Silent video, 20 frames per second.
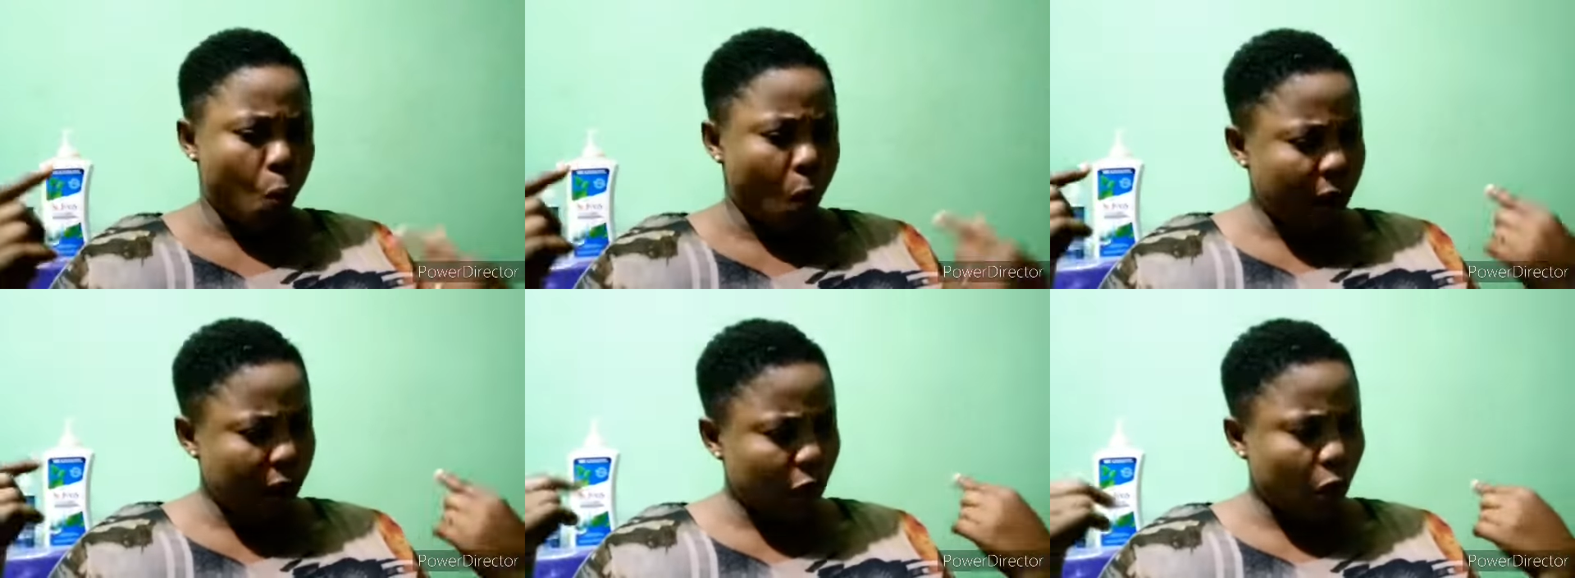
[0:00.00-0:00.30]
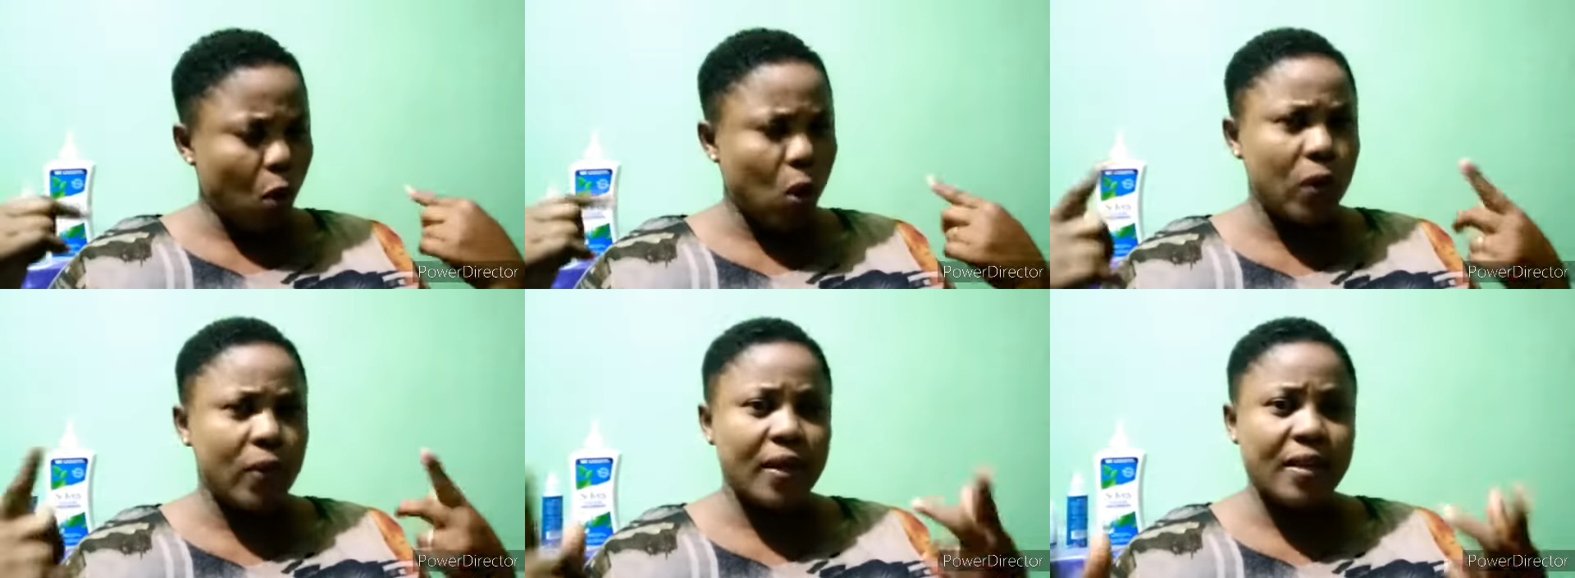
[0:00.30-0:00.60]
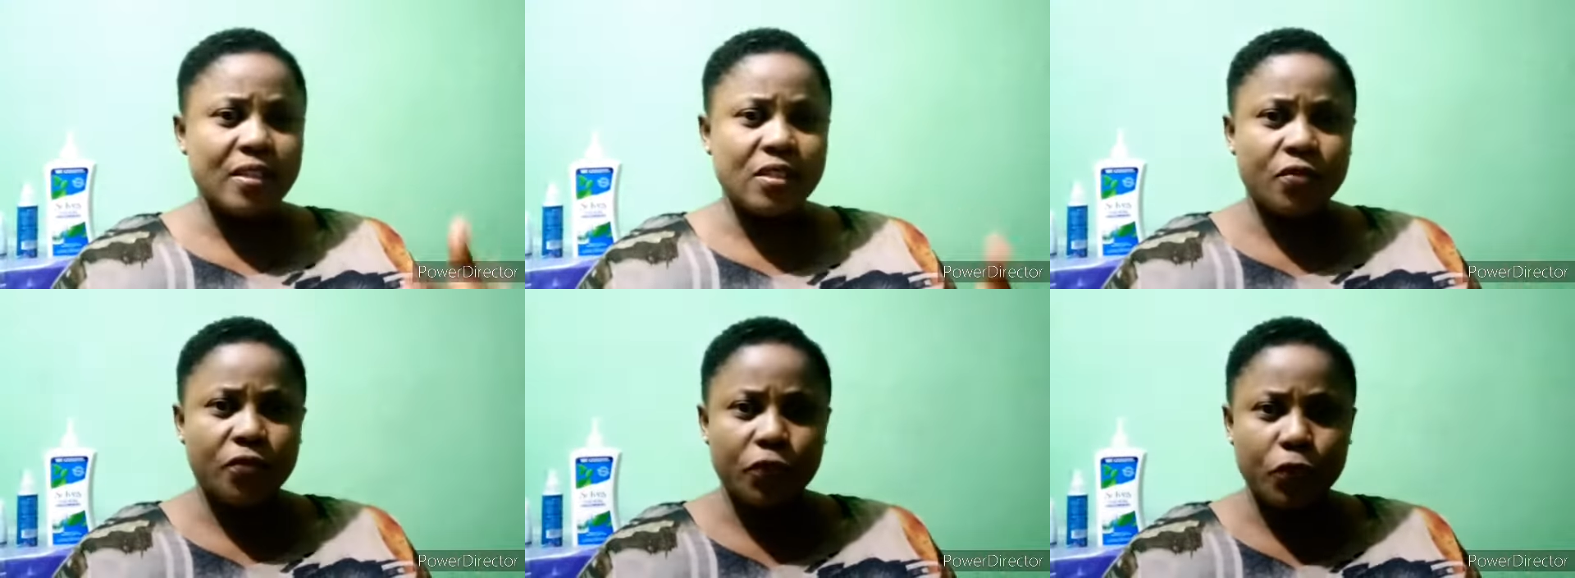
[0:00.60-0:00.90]
while
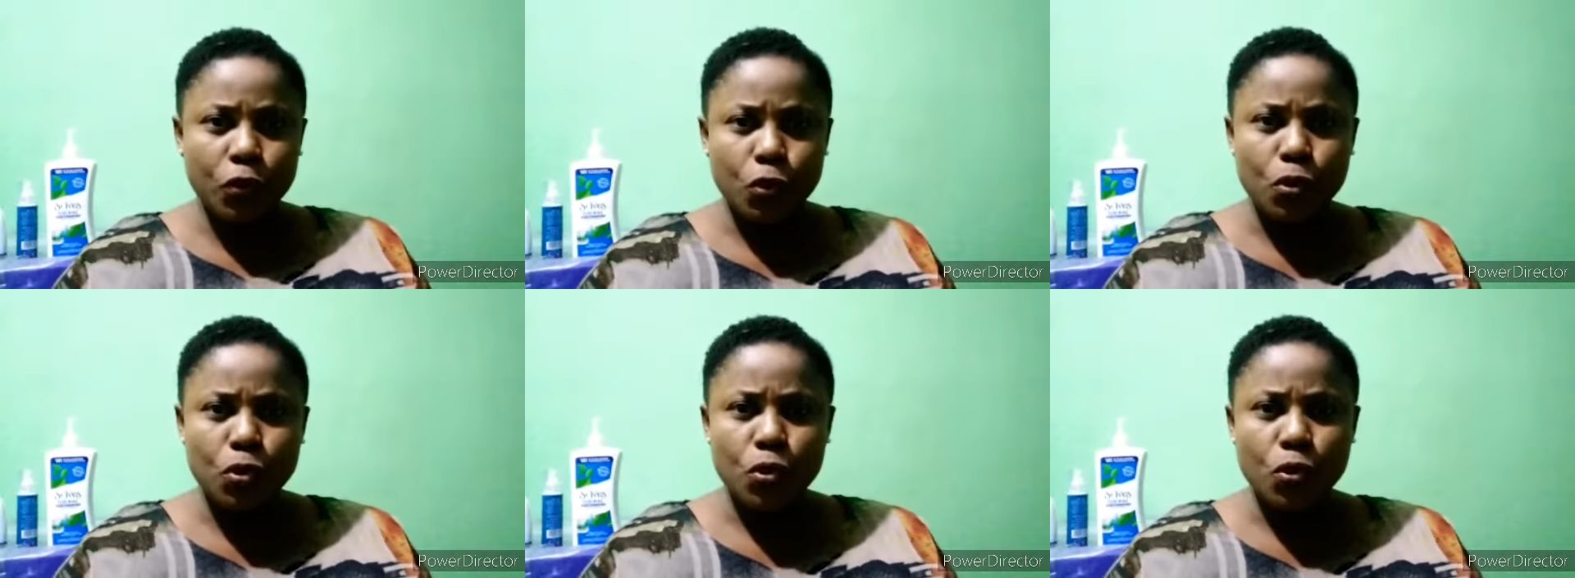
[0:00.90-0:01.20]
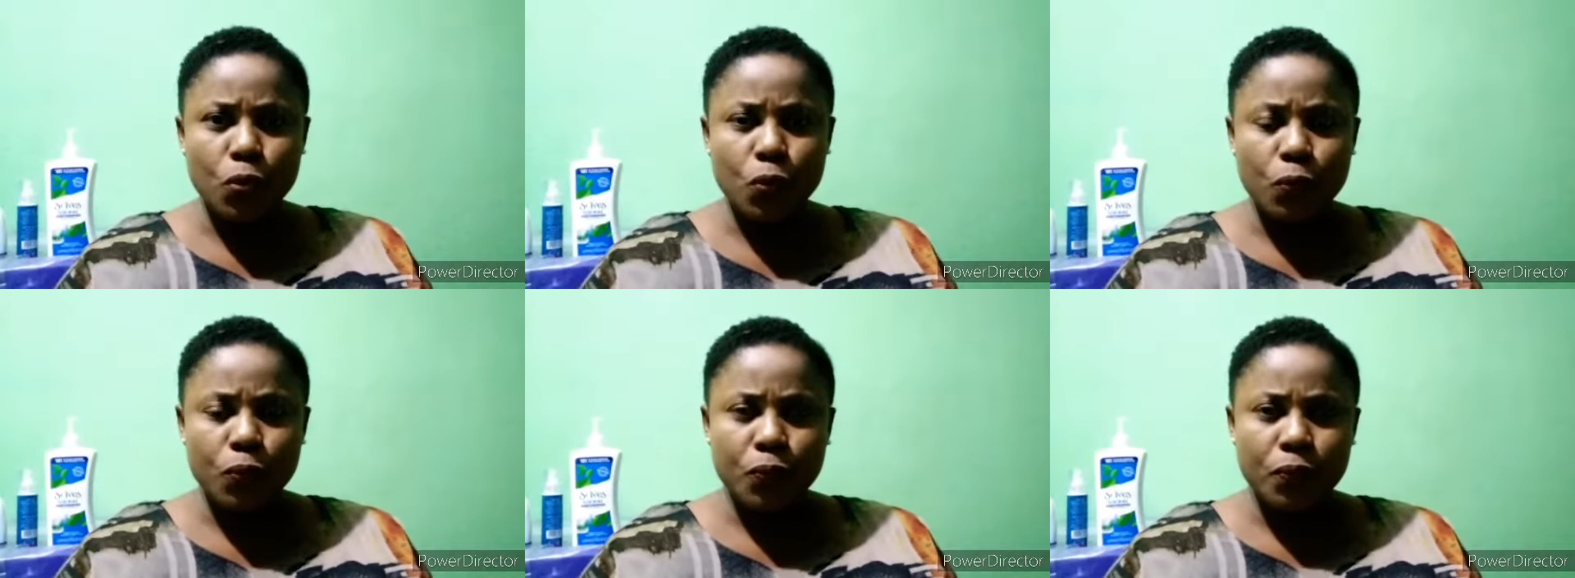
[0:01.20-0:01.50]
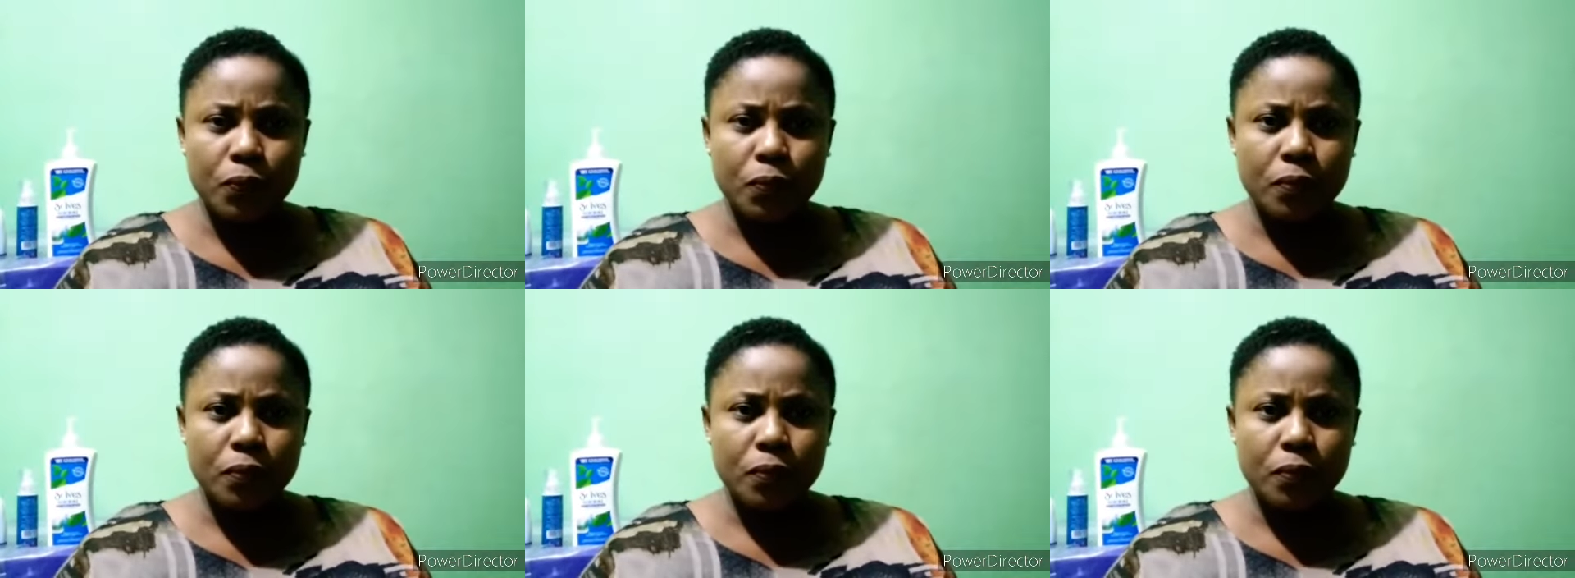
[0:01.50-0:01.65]
others follow you.